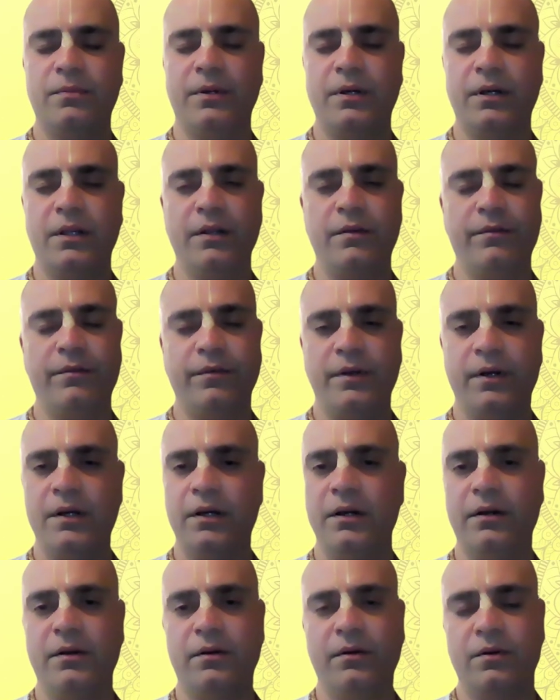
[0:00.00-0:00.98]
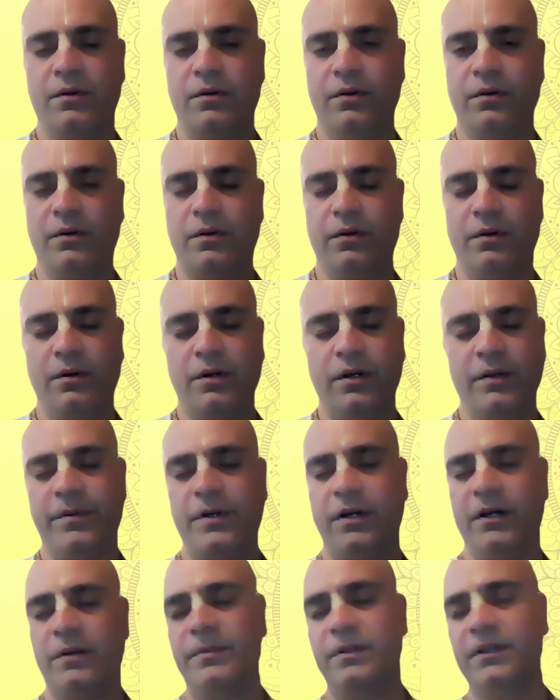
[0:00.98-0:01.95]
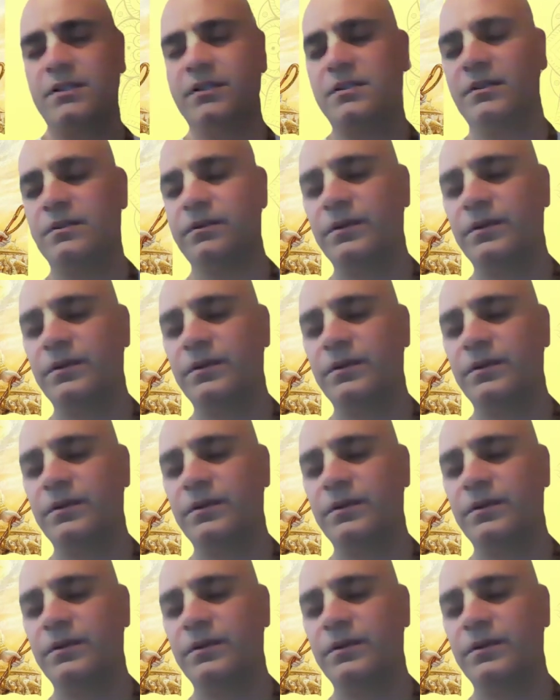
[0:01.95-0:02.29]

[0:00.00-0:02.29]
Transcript: but they failed on all departments.